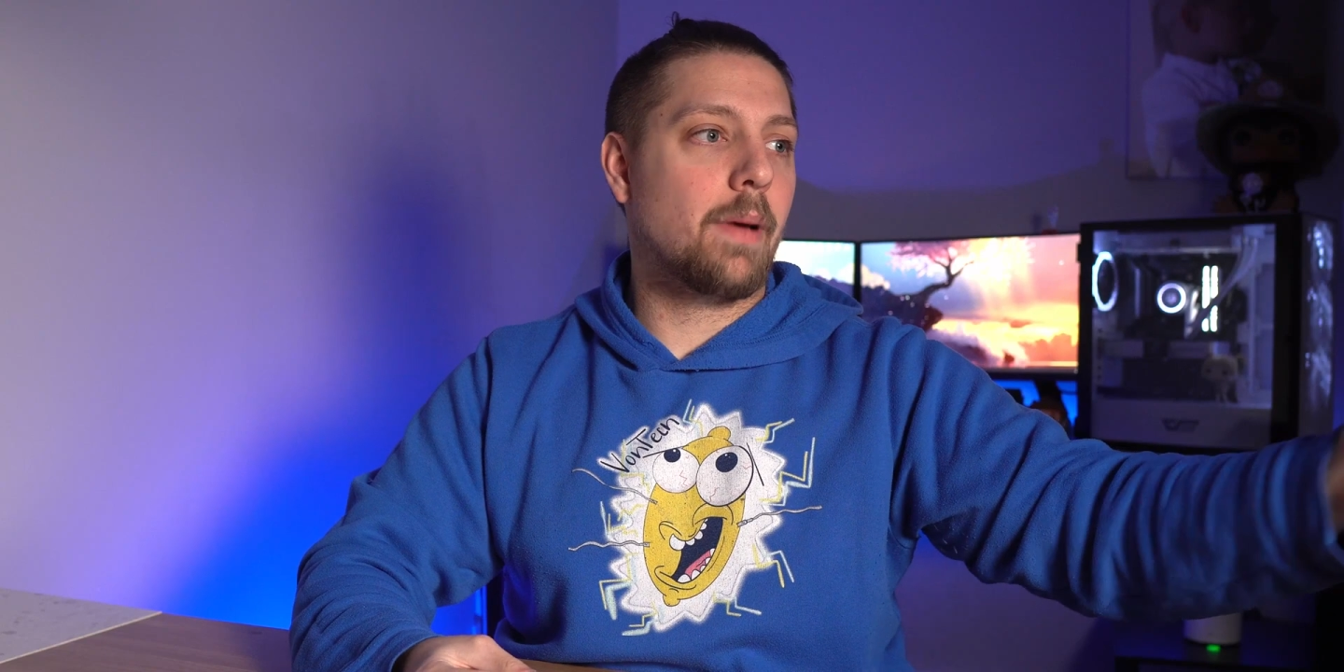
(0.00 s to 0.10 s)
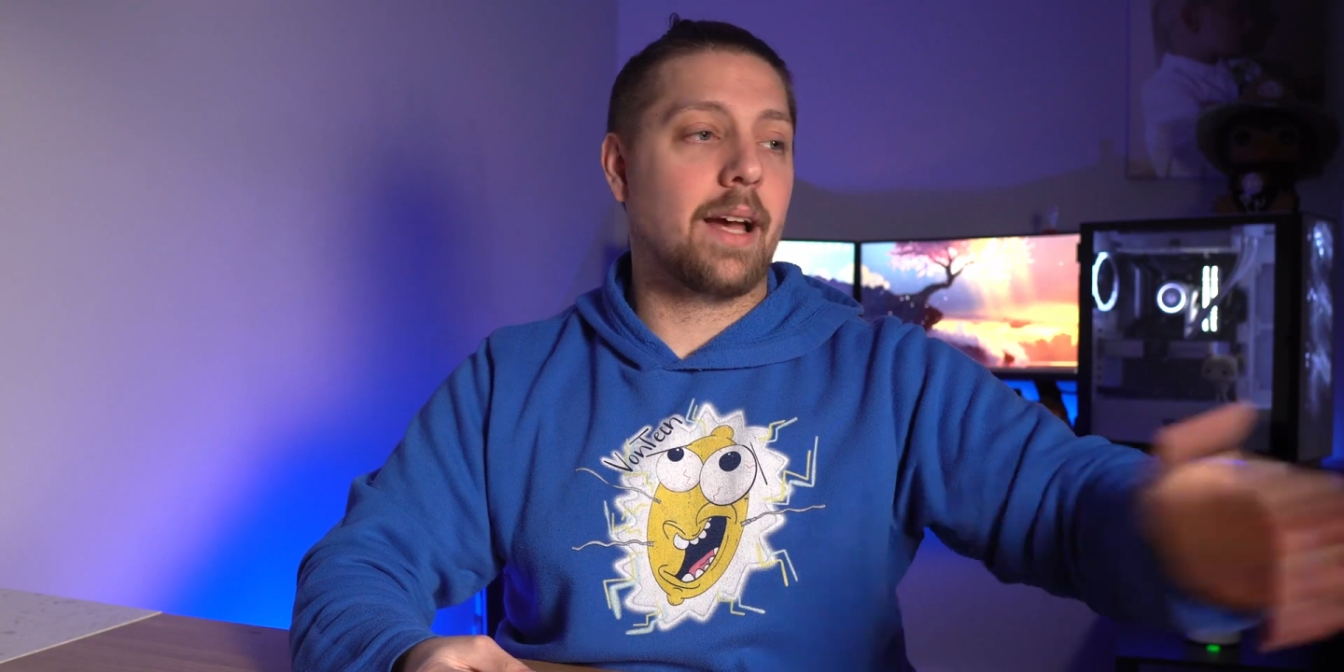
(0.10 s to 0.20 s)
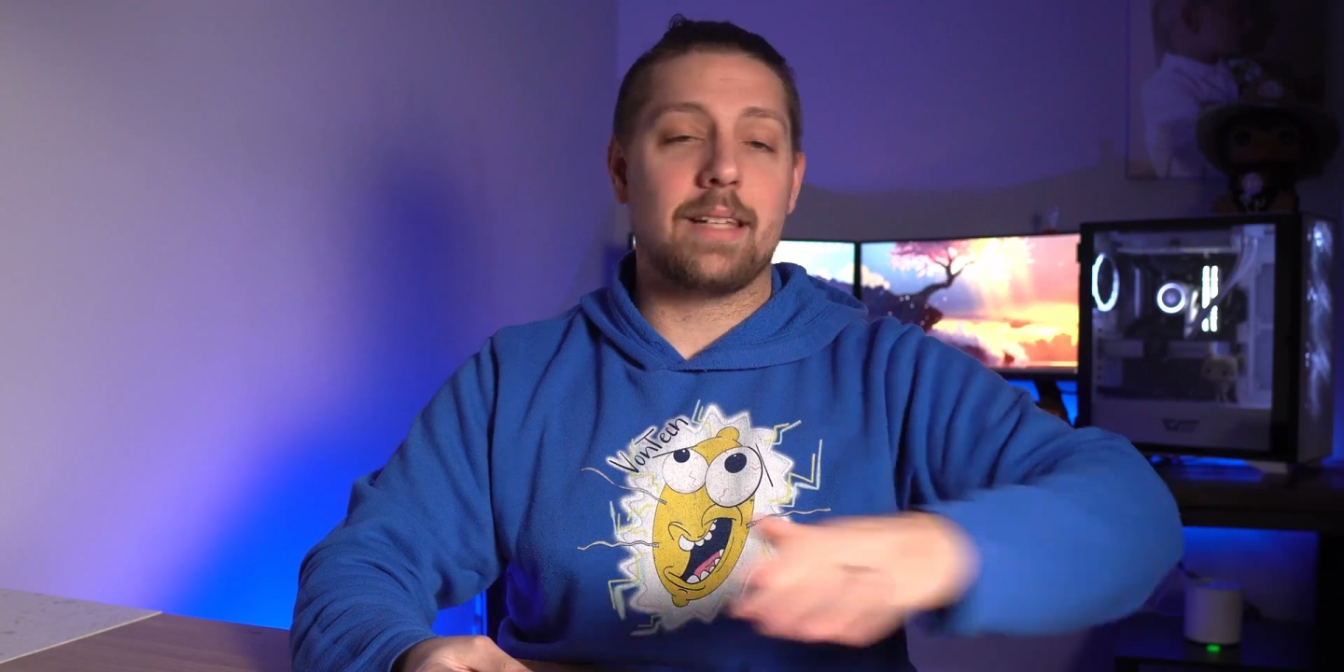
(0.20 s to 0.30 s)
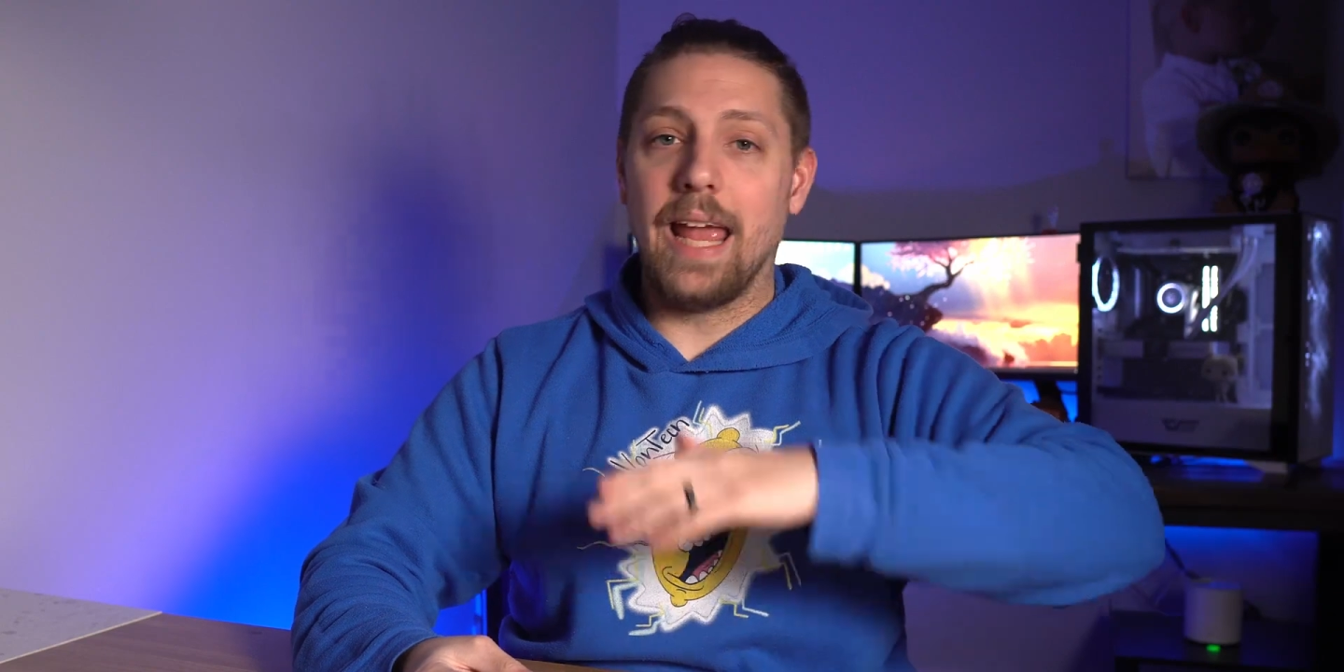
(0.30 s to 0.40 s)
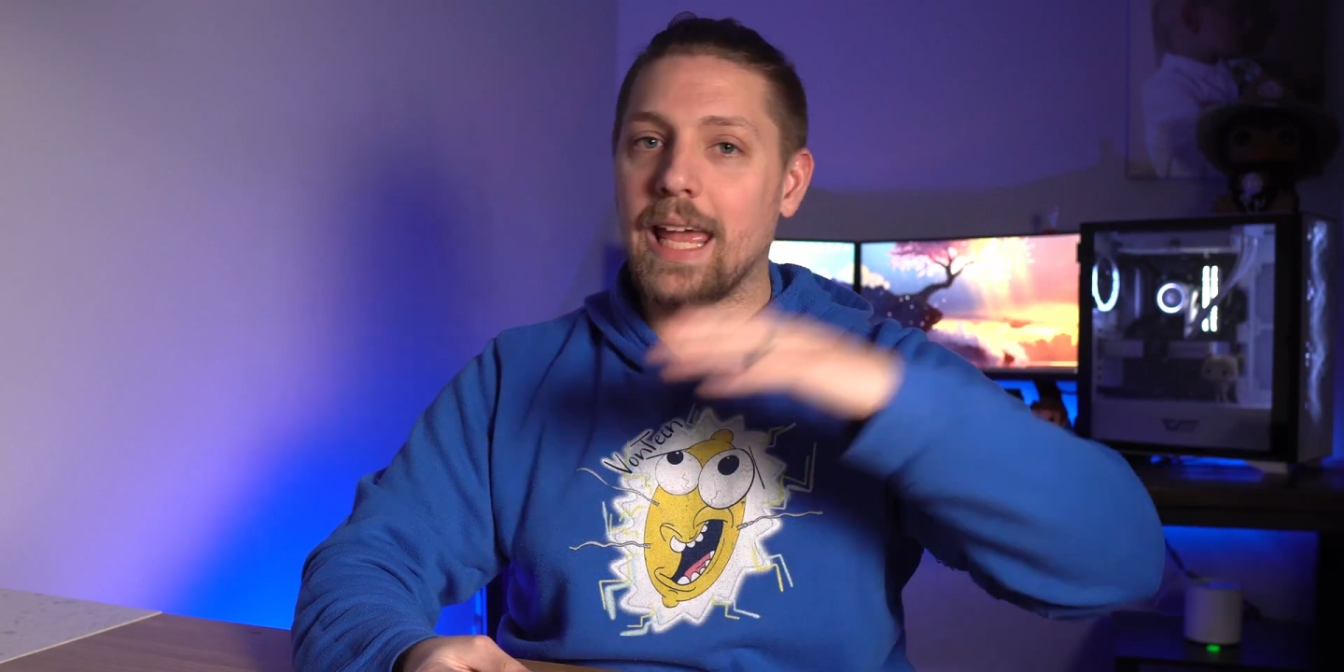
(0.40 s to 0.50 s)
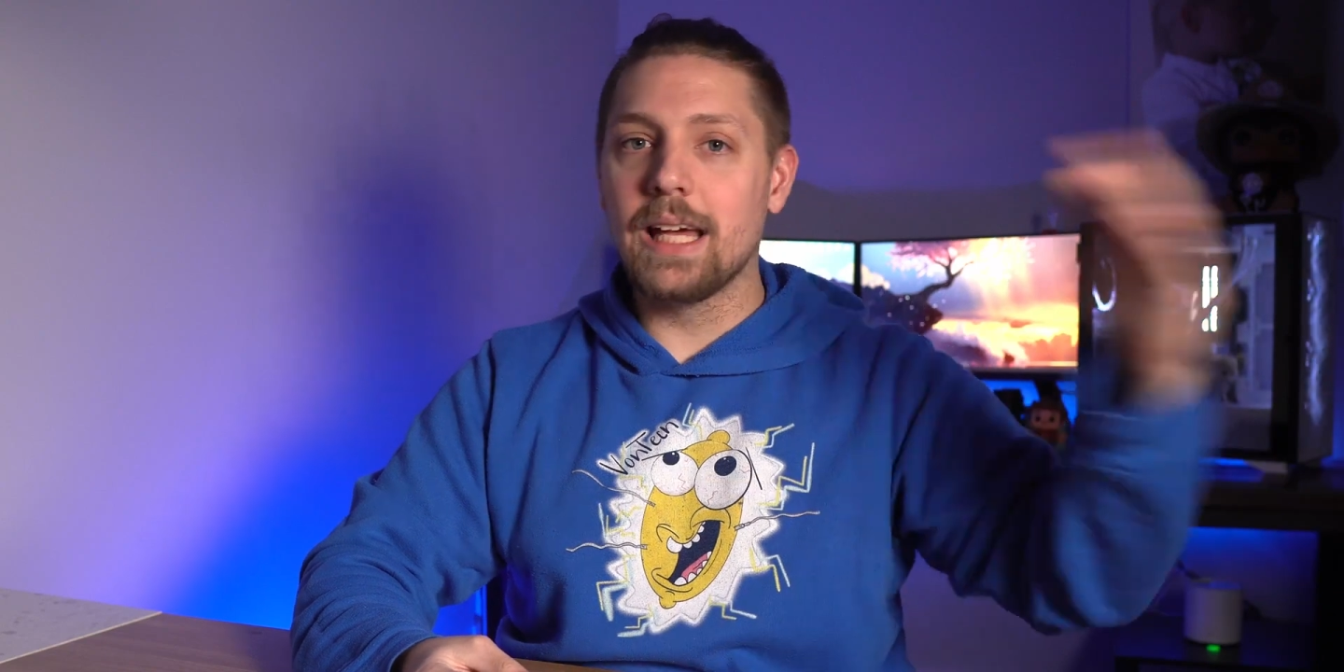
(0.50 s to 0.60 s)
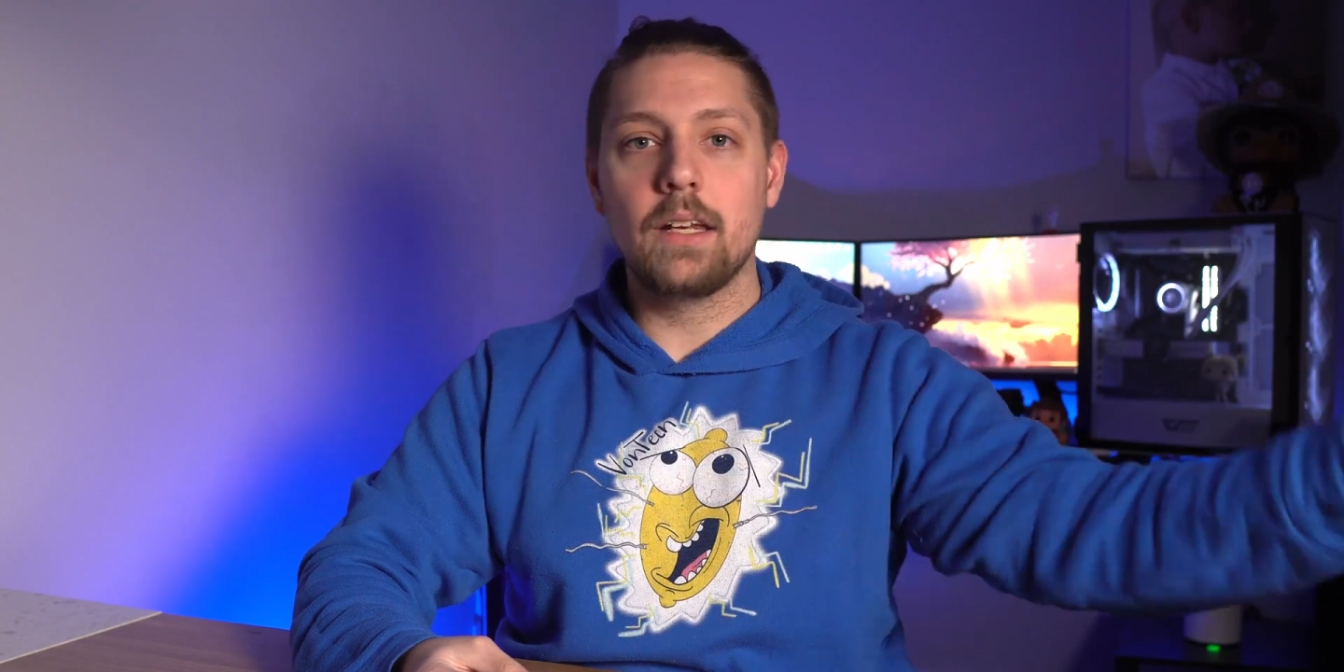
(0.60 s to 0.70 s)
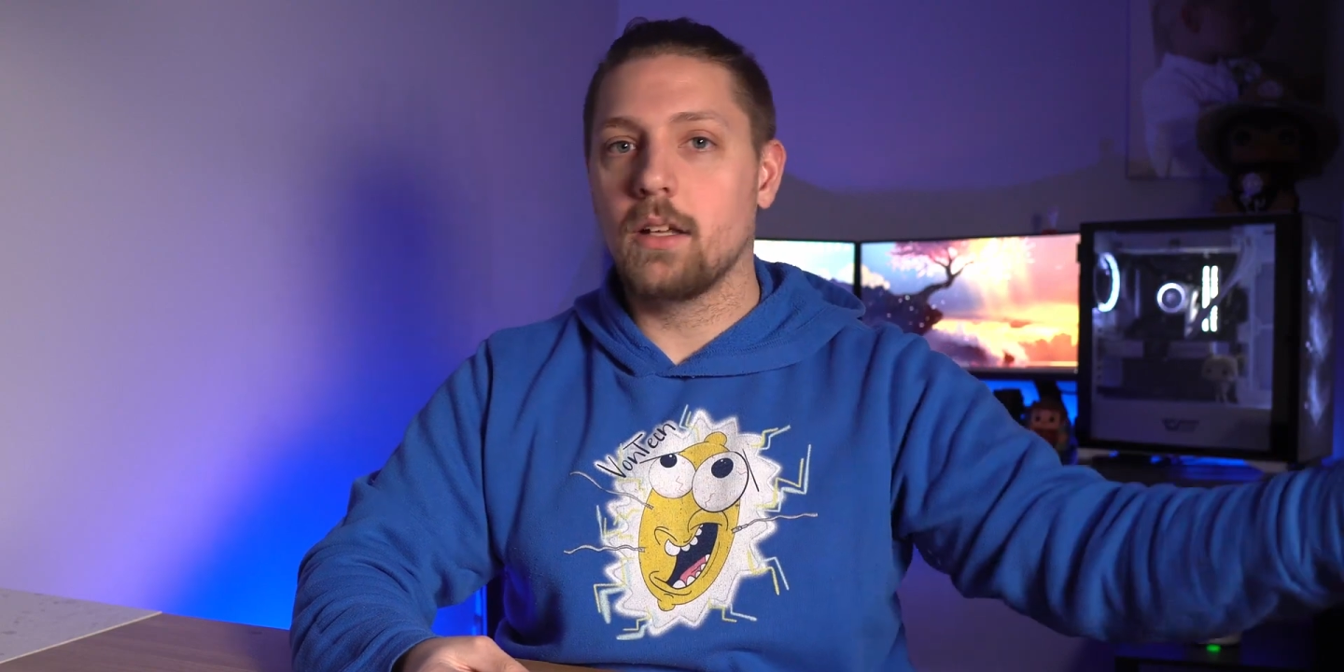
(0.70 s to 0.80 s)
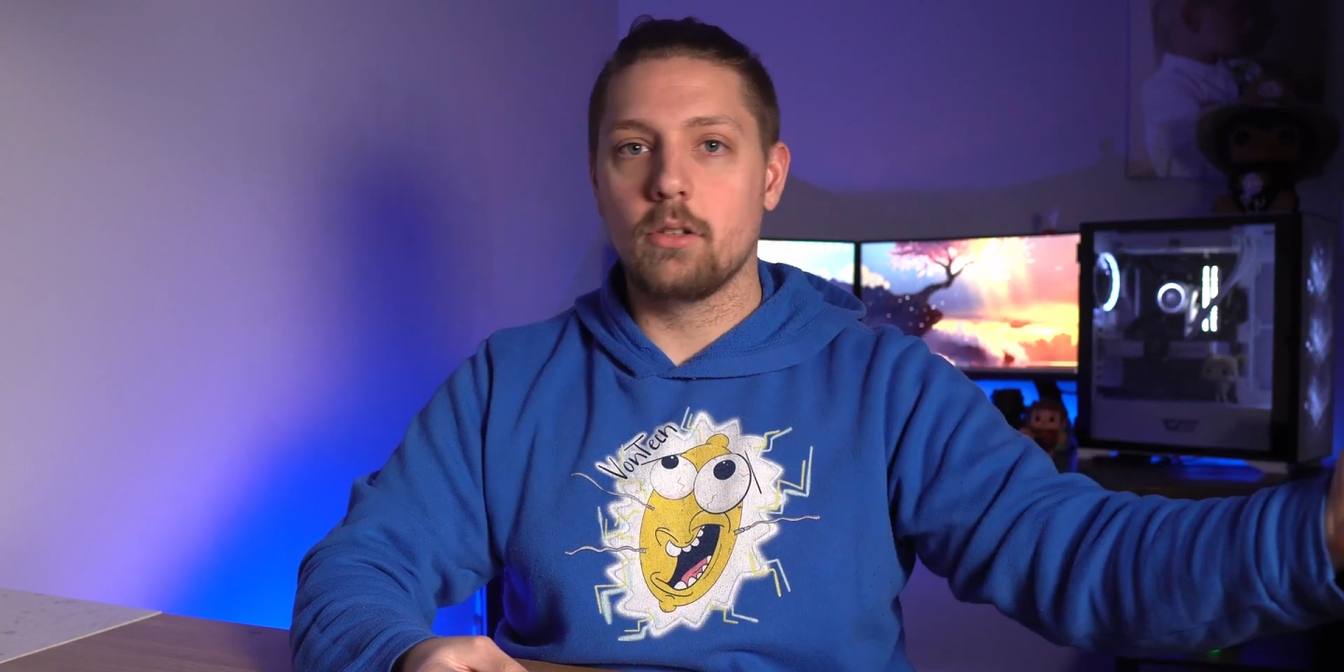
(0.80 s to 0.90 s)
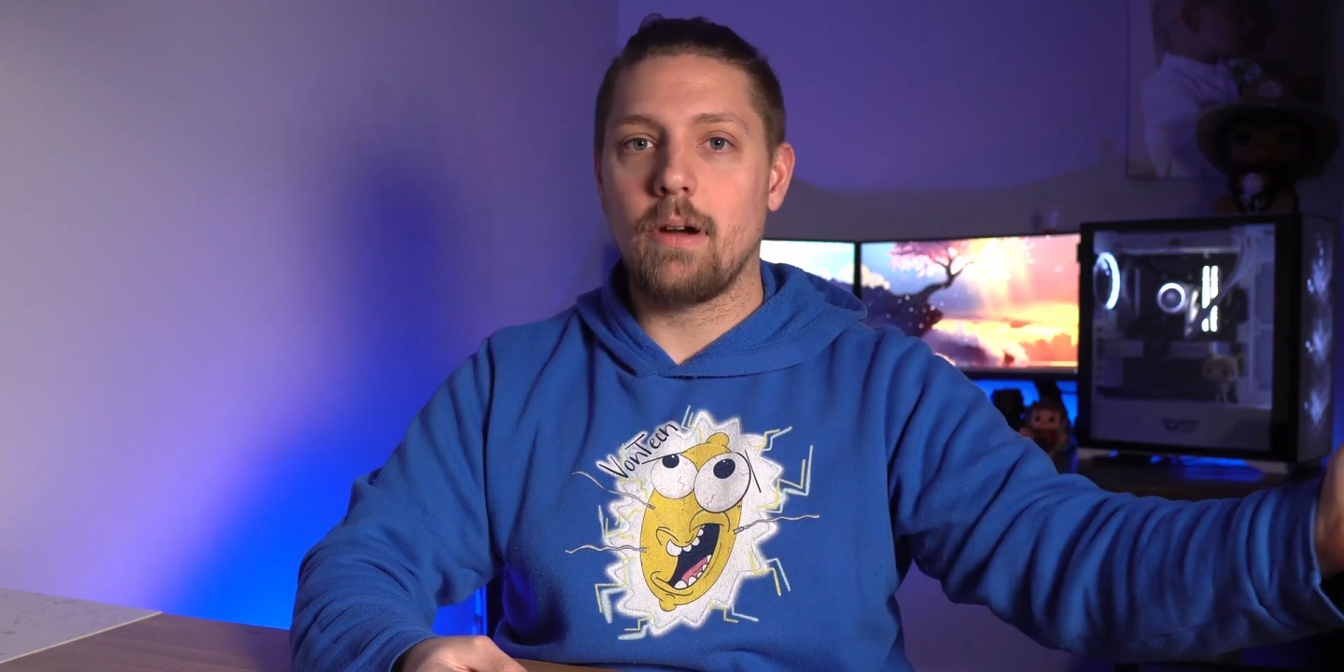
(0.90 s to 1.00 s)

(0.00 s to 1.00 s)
Max and the